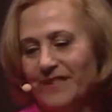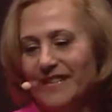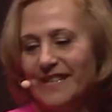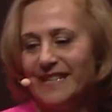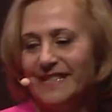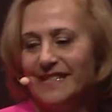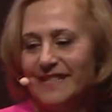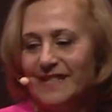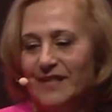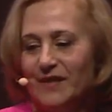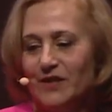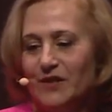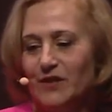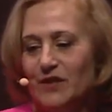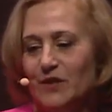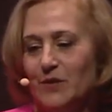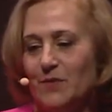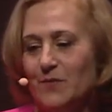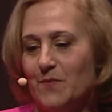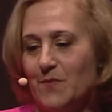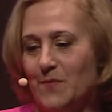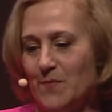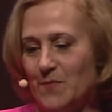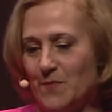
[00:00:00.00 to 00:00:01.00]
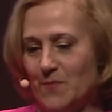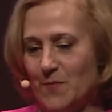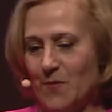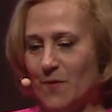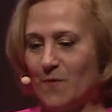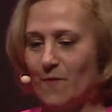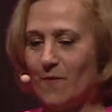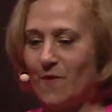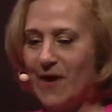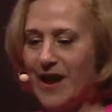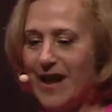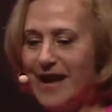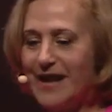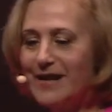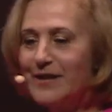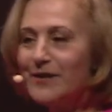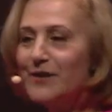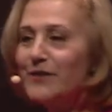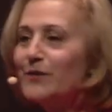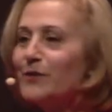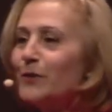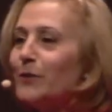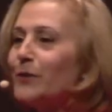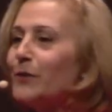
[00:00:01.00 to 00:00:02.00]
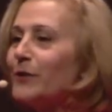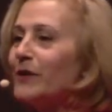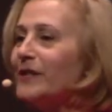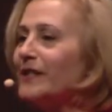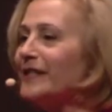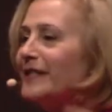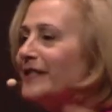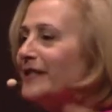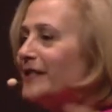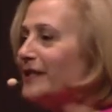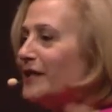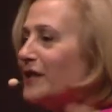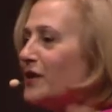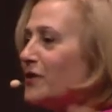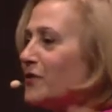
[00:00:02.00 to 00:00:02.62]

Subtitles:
Is it the red? Or is it the